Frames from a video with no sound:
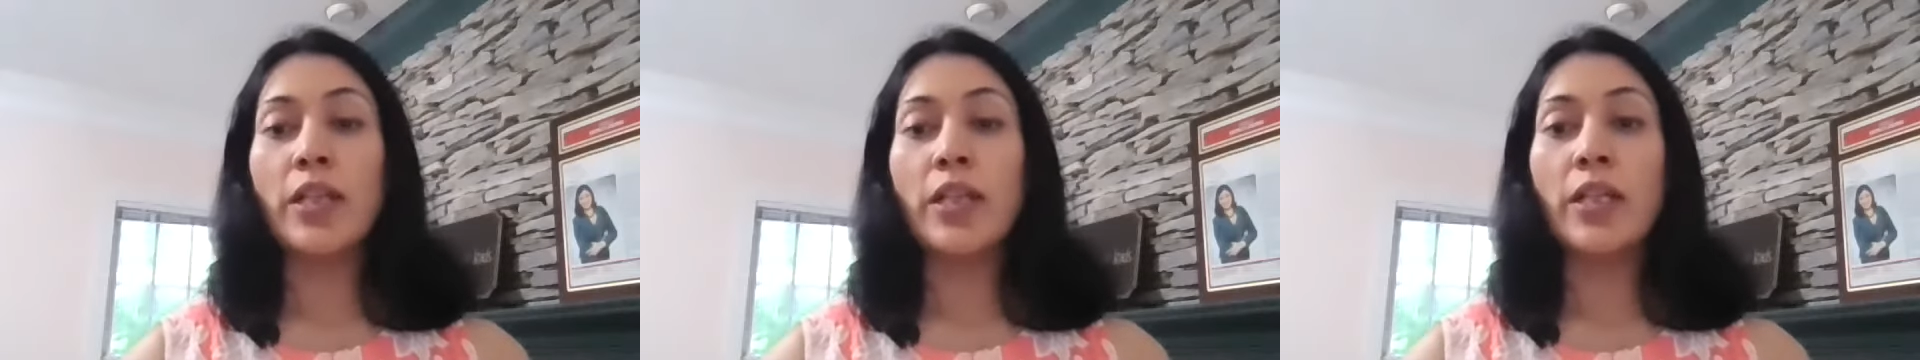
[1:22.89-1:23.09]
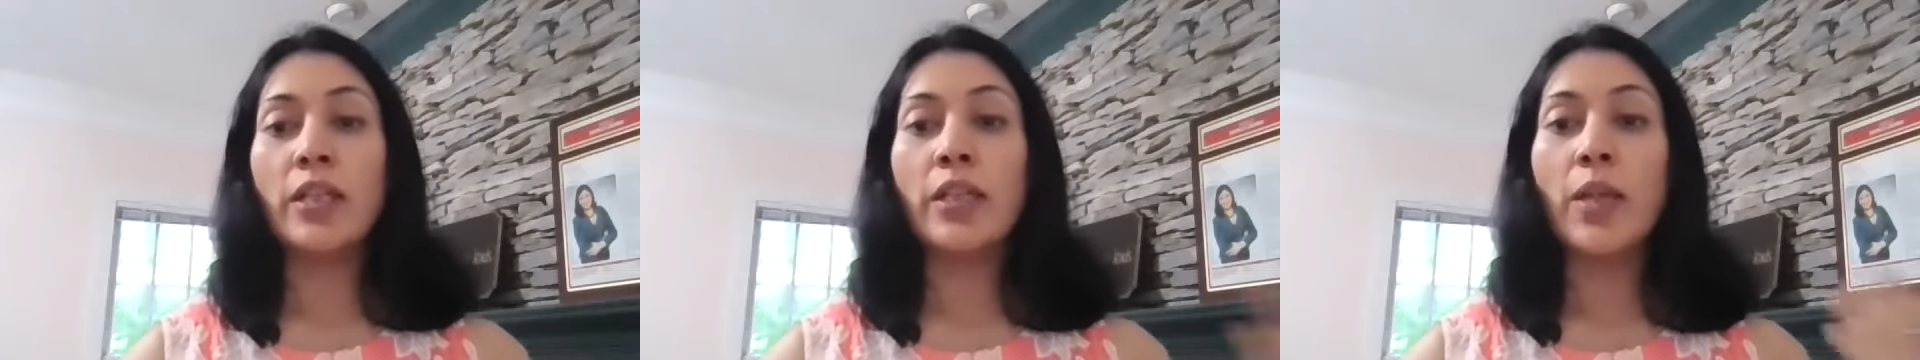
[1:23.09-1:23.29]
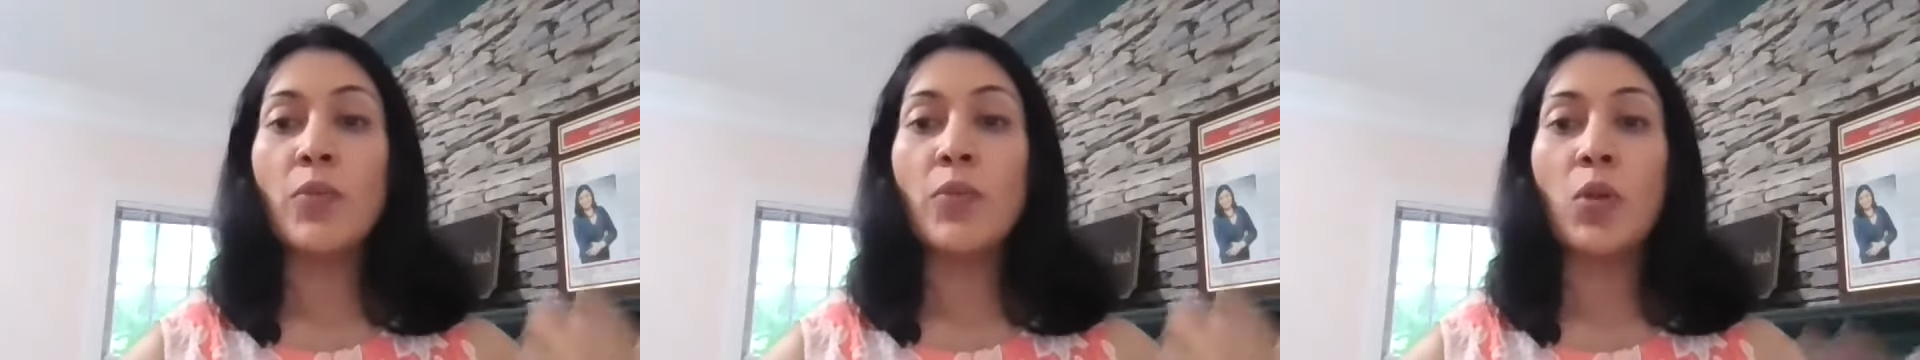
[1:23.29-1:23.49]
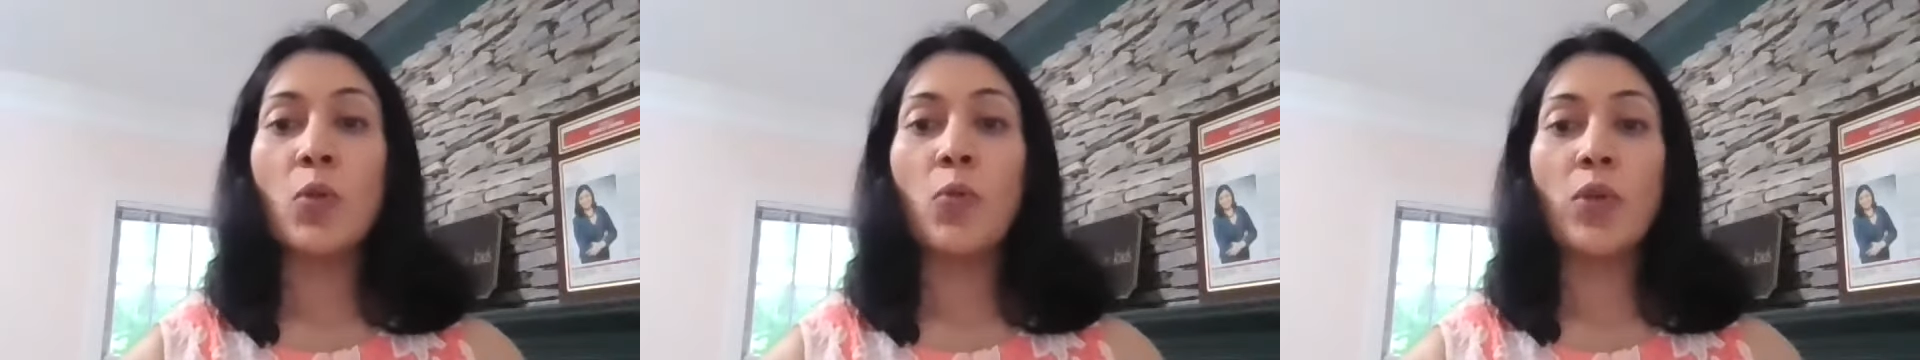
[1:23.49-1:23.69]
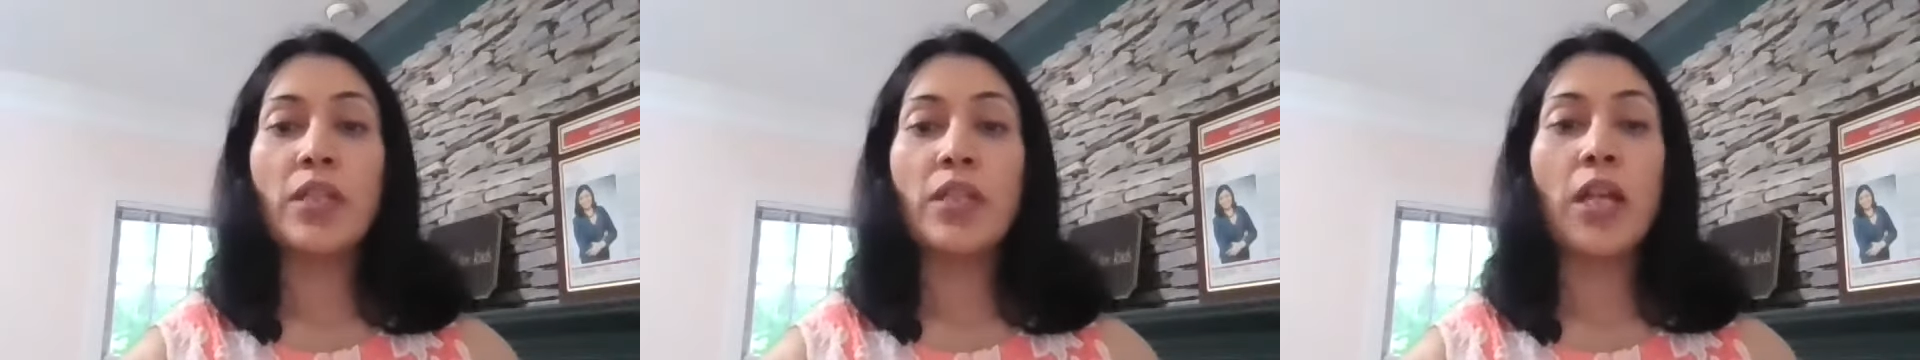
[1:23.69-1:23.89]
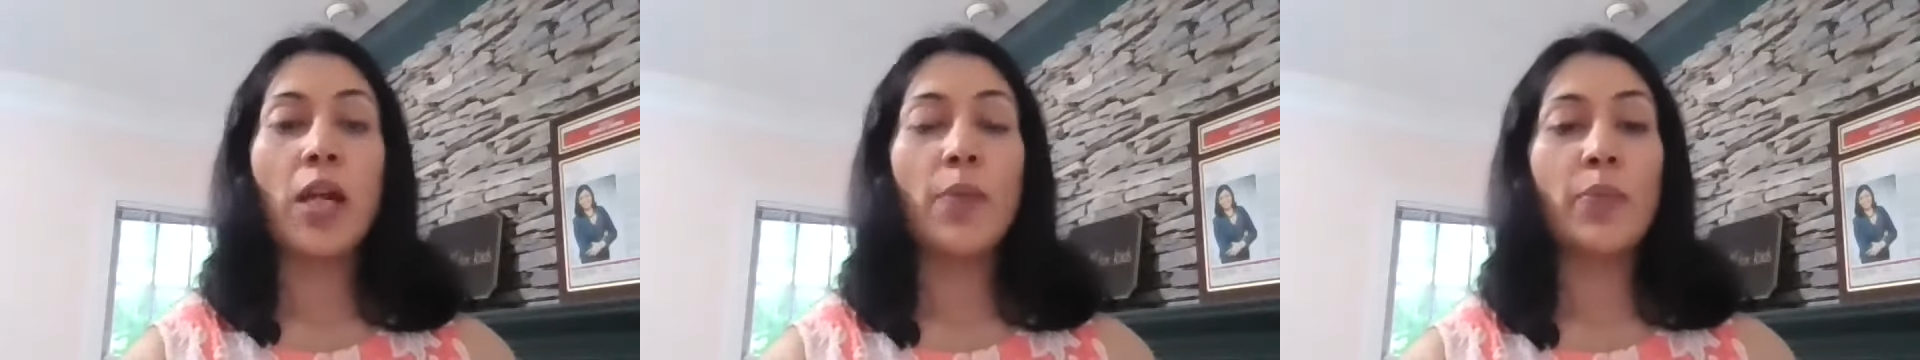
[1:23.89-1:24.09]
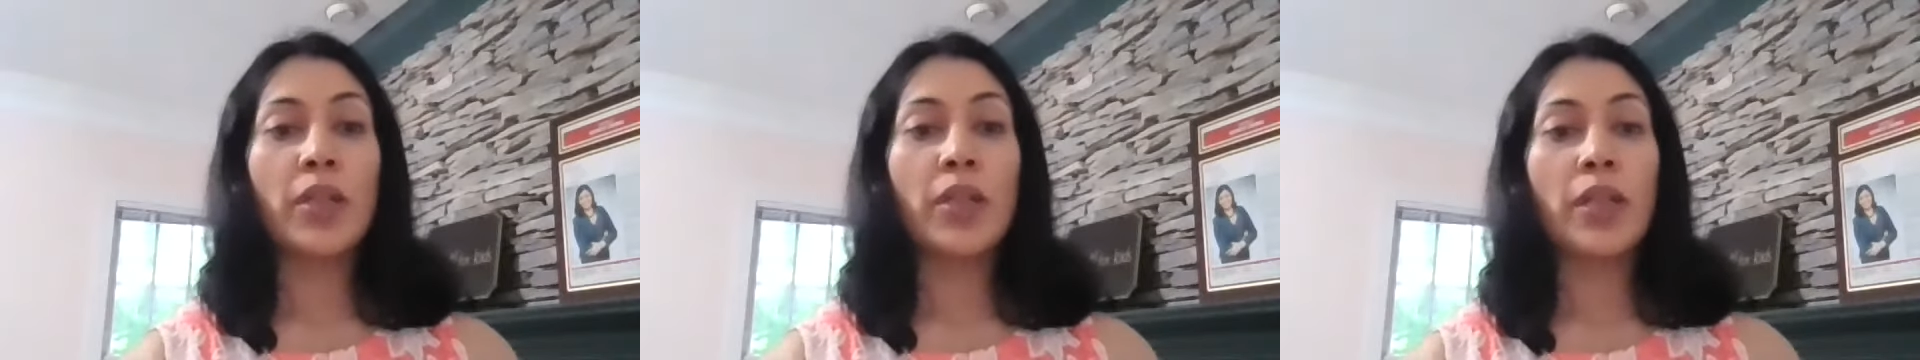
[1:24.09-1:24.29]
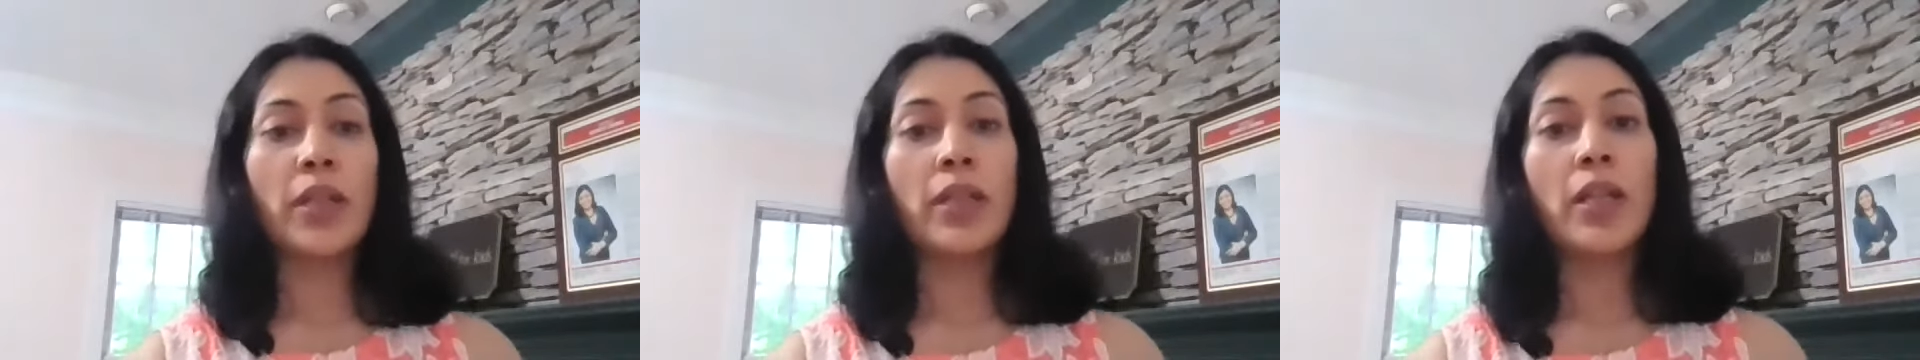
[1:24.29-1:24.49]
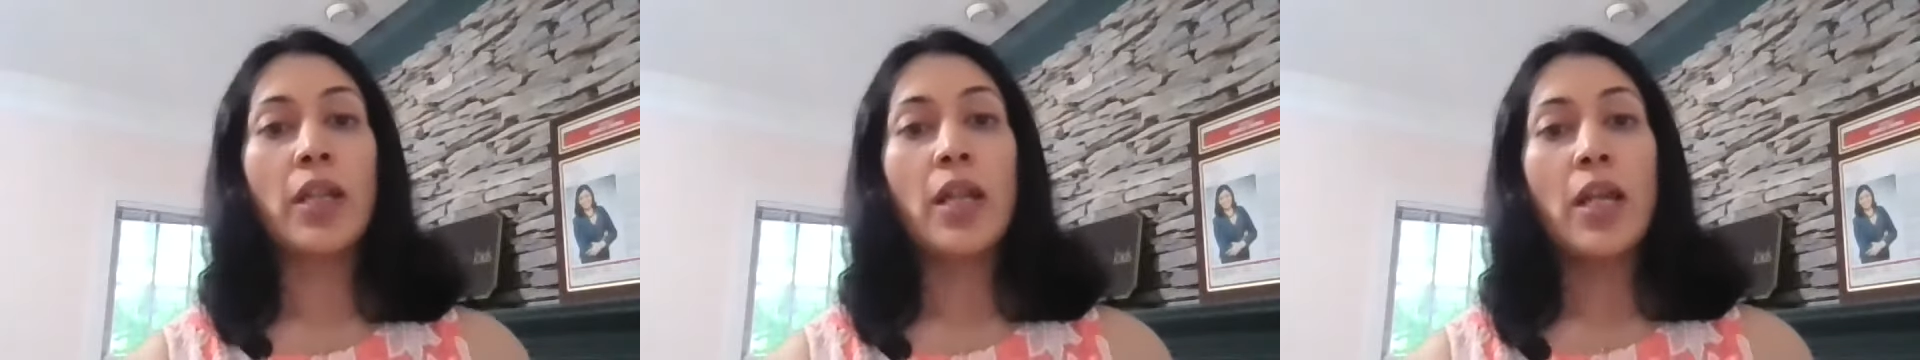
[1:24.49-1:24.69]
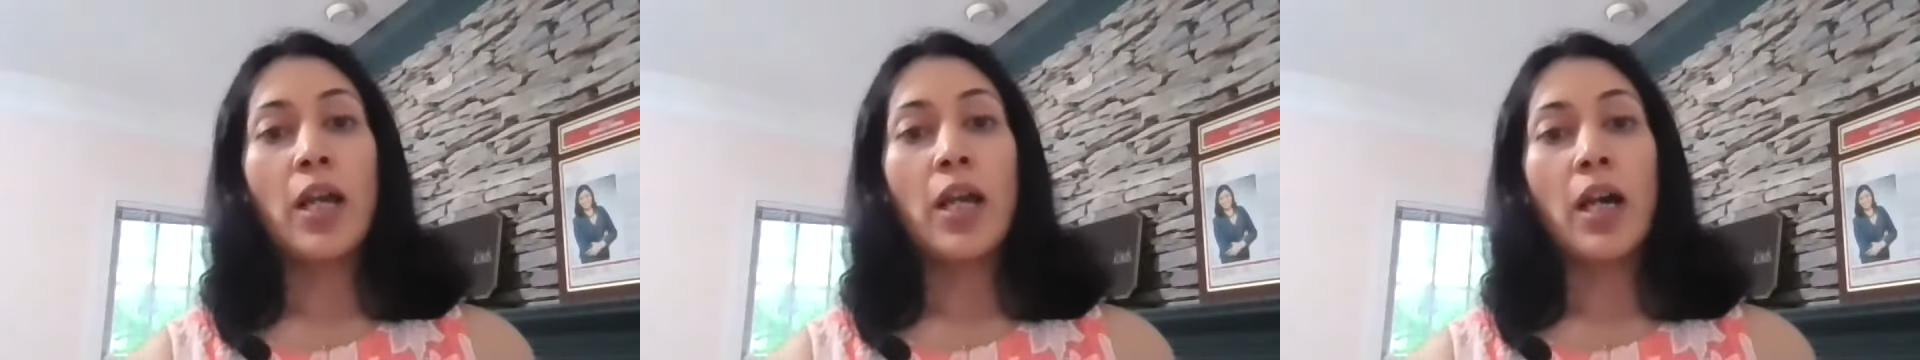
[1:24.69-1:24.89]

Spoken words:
Letting them know what's happening and